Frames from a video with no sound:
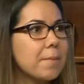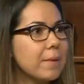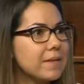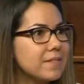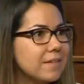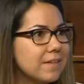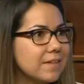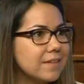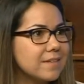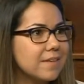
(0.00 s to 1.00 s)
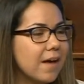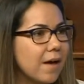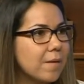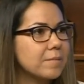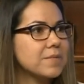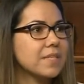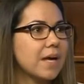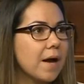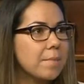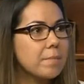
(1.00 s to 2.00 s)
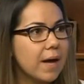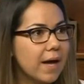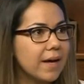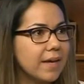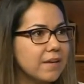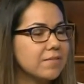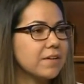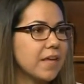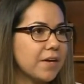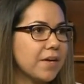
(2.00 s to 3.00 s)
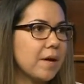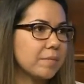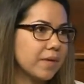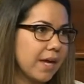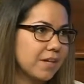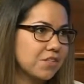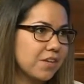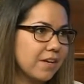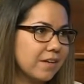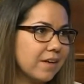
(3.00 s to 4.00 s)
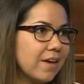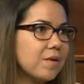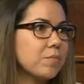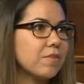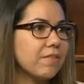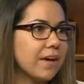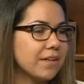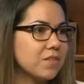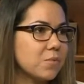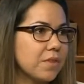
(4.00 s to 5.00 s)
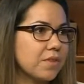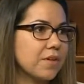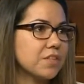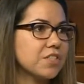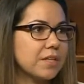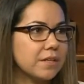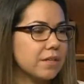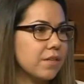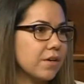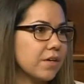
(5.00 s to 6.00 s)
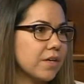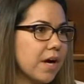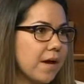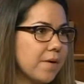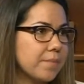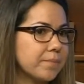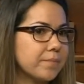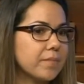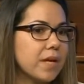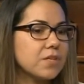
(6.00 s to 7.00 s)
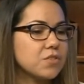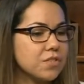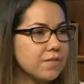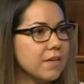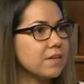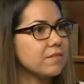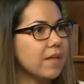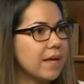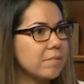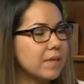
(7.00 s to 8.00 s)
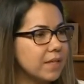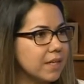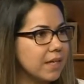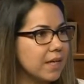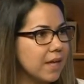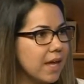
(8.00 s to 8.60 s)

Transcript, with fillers: buses, um, to come by and fill out an application, provide us with their, their um, certificate of liability,